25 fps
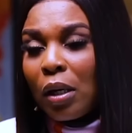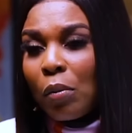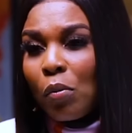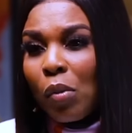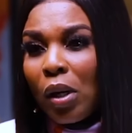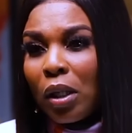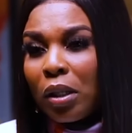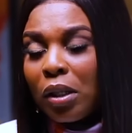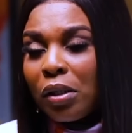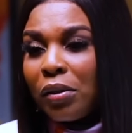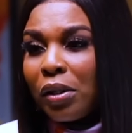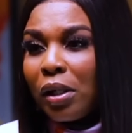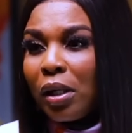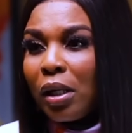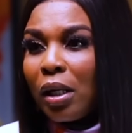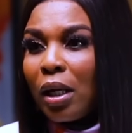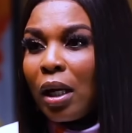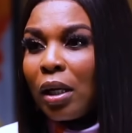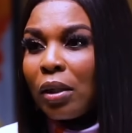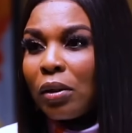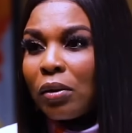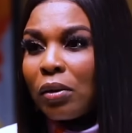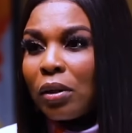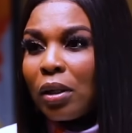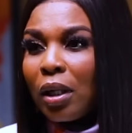
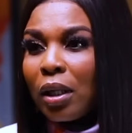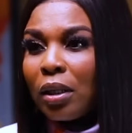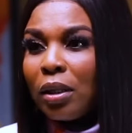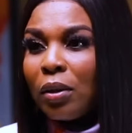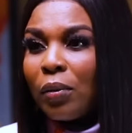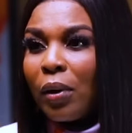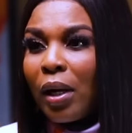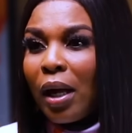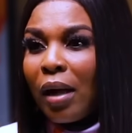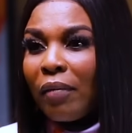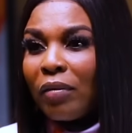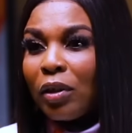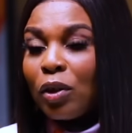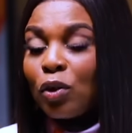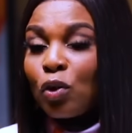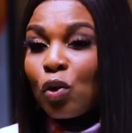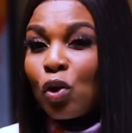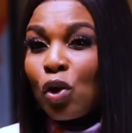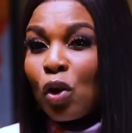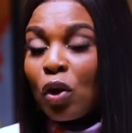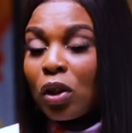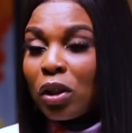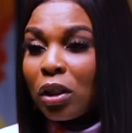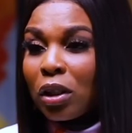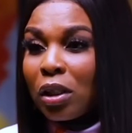Dapadirele and all that, they were having
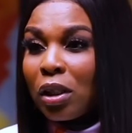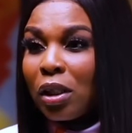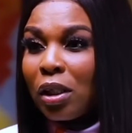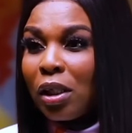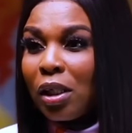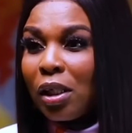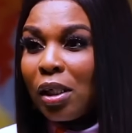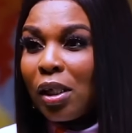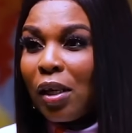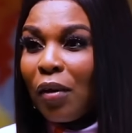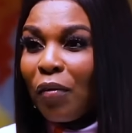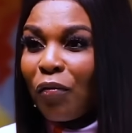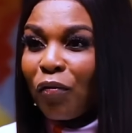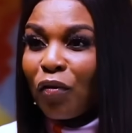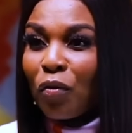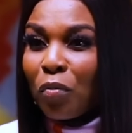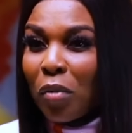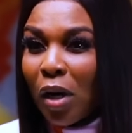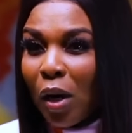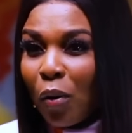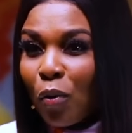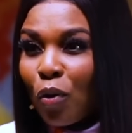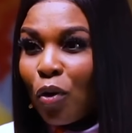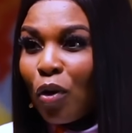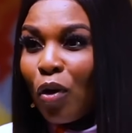Toyosi,
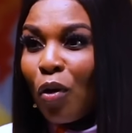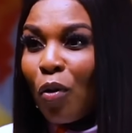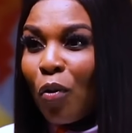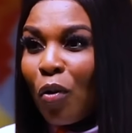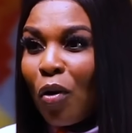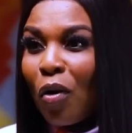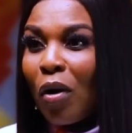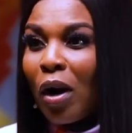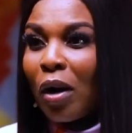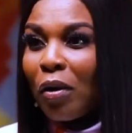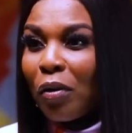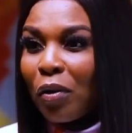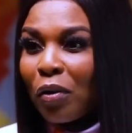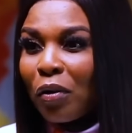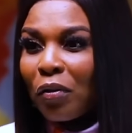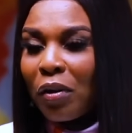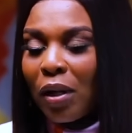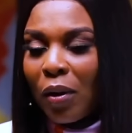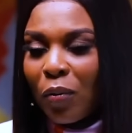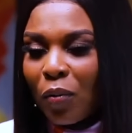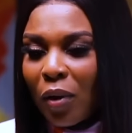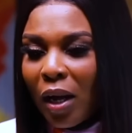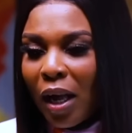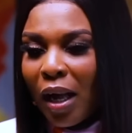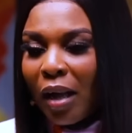Fumi Awolowo and all
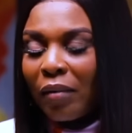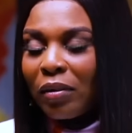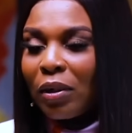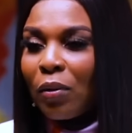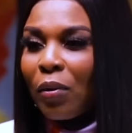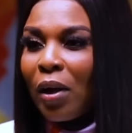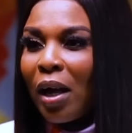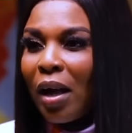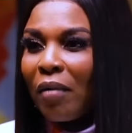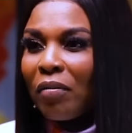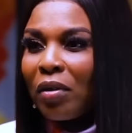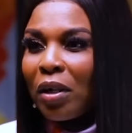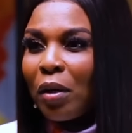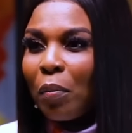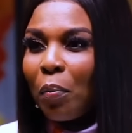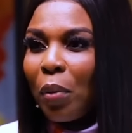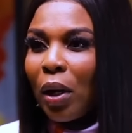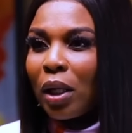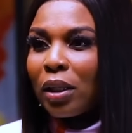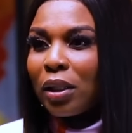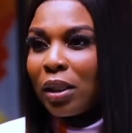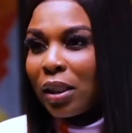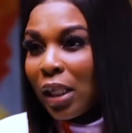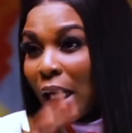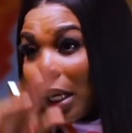of that, they were having a
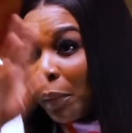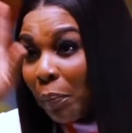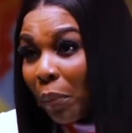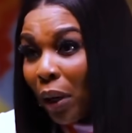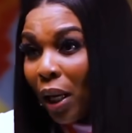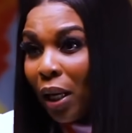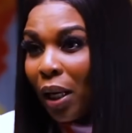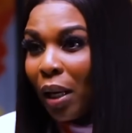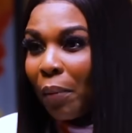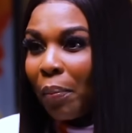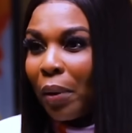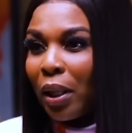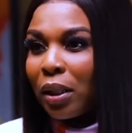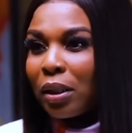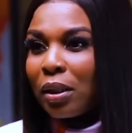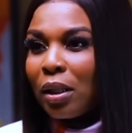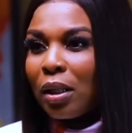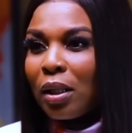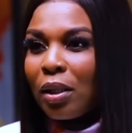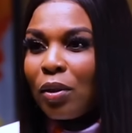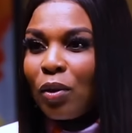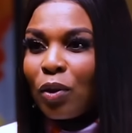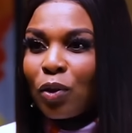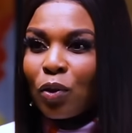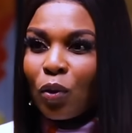party. They had planned that
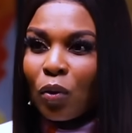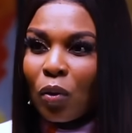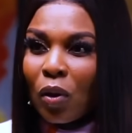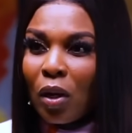party in Lagos.